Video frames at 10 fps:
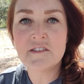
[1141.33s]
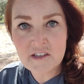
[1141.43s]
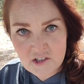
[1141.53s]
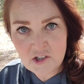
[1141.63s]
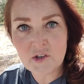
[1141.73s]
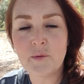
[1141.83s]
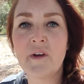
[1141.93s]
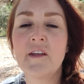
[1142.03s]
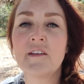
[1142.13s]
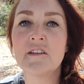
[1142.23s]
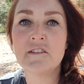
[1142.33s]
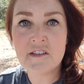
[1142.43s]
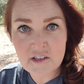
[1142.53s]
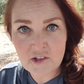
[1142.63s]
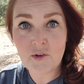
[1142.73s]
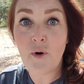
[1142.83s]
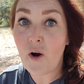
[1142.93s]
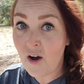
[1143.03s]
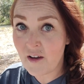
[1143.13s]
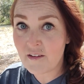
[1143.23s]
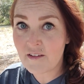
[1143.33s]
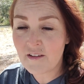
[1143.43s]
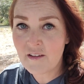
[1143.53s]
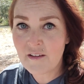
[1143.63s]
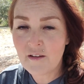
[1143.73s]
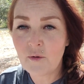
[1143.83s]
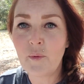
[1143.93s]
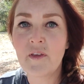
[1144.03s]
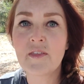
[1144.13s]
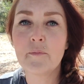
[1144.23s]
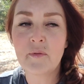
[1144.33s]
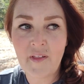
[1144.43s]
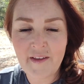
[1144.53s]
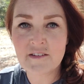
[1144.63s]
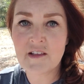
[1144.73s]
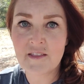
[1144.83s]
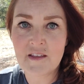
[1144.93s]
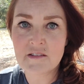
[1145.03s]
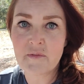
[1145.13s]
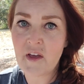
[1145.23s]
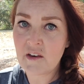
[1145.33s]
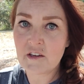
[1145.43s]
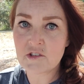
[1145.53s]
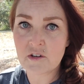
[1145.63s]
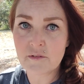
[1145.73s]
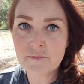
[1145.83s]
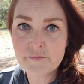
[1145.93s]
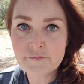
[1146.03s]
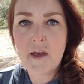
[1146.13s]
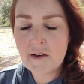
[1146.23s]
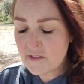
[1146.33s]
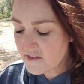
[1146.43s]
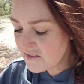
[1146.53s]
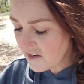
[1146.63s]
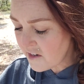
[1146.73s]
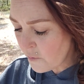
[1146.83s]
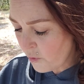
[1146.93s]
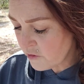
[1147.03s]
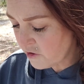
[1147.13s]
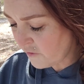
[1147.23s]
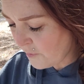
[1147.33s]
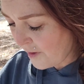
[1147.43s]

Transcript: continue and continue on with plagues and things of that nature. And in the study portion of